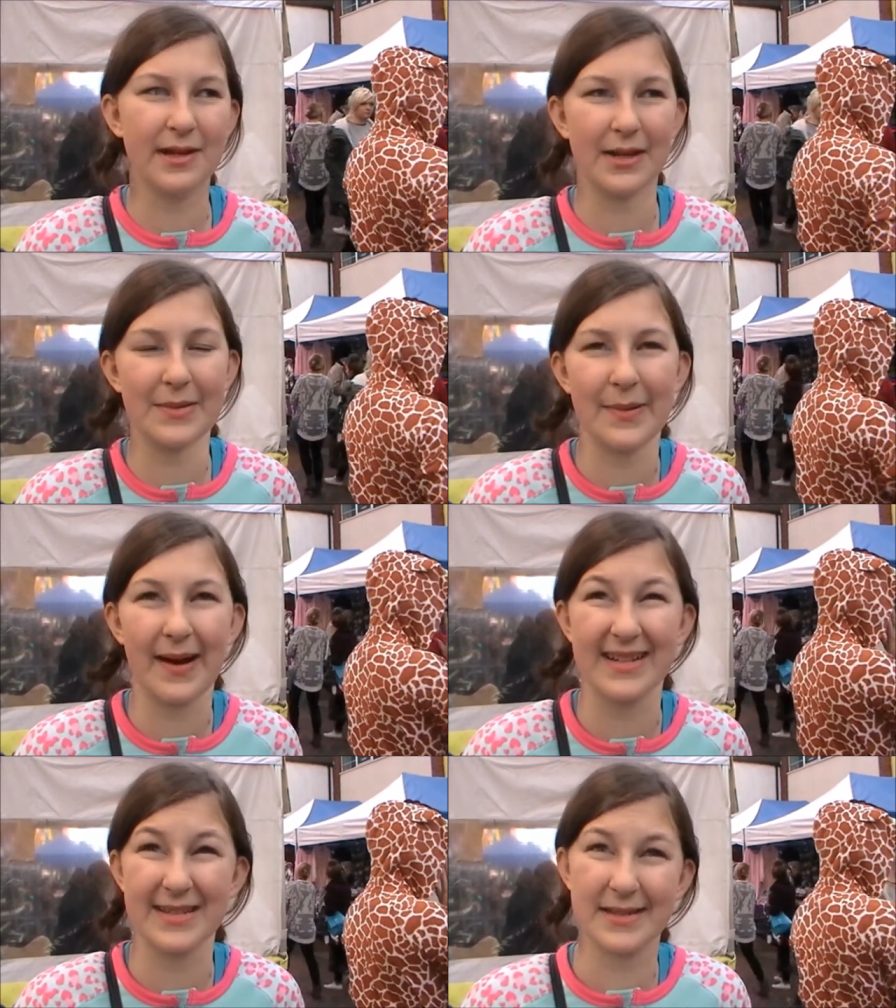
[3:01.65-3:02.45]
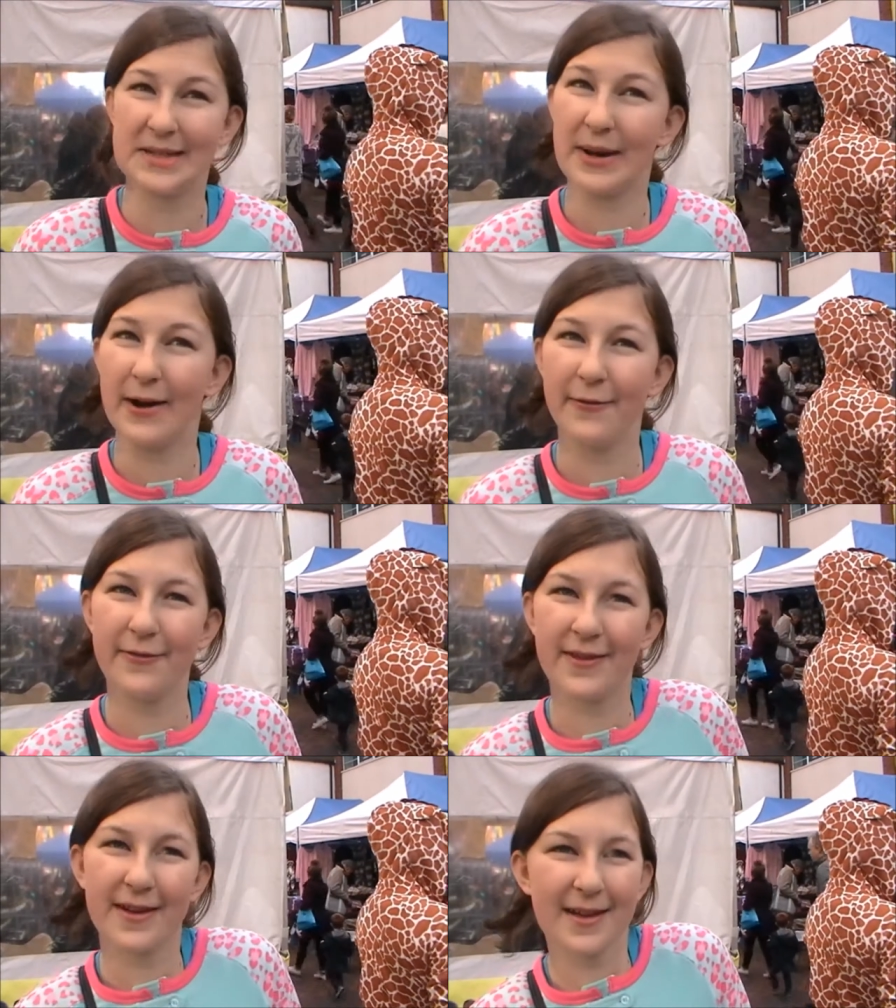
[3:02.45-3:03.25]
in comparison to 12.
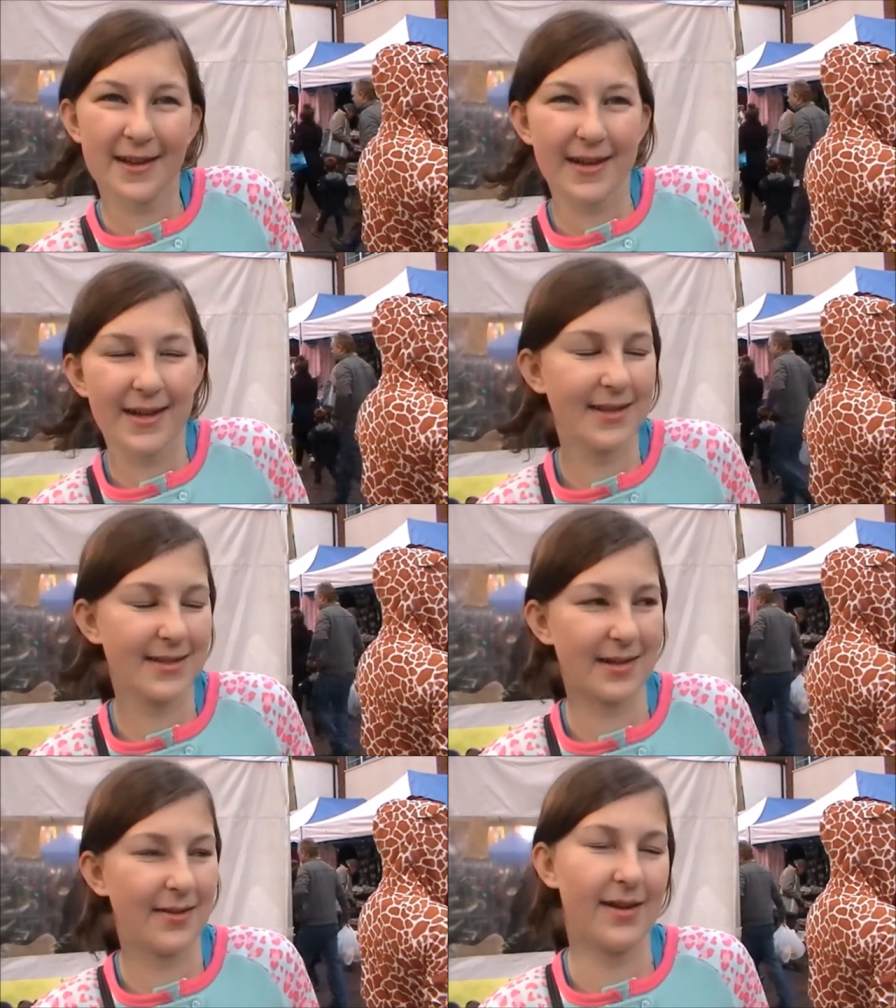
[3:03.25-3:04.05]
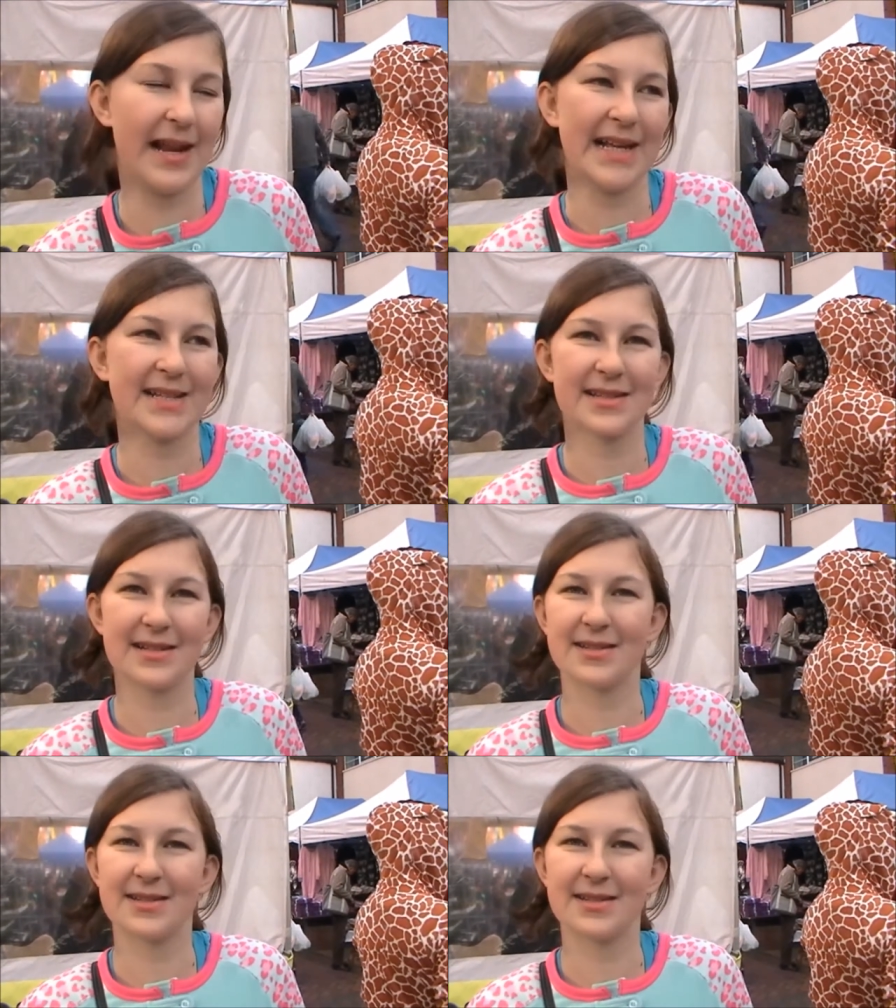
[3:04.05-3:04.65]
It's a lot less.